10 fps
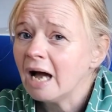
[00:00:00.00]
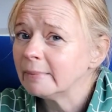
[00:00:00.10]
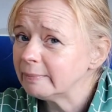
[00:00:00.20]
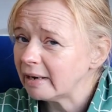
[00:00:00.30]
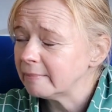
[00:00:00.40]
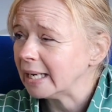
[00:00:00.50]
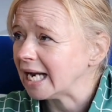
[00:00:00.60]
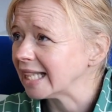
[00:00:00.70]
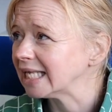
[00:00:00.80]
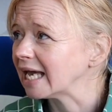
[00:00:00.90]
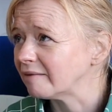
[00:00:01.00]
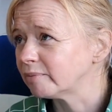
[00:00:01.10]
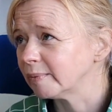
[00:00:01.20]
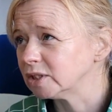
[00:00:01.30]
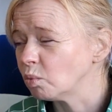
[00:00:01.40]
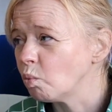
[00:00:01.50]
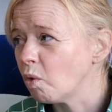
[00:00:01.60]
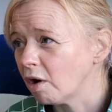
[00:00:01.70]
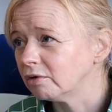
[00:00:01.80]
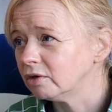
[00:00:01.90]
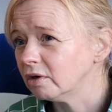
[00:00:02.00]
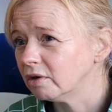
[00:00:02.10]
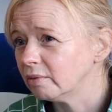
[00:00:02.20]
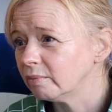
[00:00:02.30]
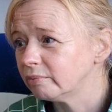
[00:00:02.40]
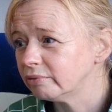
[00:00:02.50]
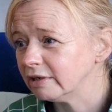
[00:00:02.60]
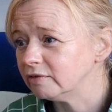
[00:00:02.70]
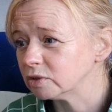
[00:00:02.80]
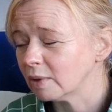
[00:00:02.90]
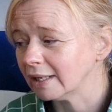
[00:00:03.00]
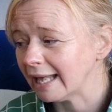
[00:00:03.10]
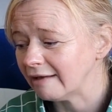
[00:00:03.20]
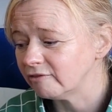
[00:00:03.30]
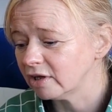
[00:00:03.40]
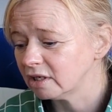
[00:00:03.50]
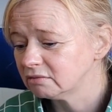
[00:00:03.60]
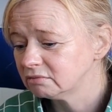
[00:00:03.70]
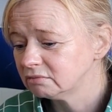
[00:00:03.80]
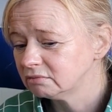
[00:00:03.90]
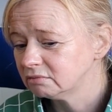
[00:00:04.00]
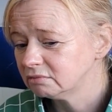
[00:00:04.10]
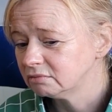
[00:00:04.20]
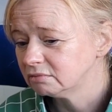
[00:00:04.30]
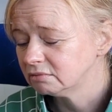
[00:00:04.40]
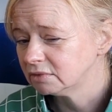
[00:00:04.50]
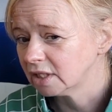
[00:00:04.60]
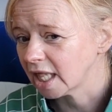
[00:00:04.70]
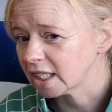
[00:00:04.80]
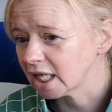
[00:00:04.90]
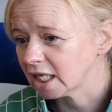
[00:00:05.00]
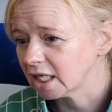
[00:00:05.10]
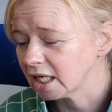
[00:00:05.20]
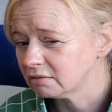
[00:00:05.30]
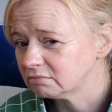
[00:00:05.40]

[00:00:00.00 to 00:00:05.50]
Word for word: I mean, very in I think I've probably done one previous welt ever. I think,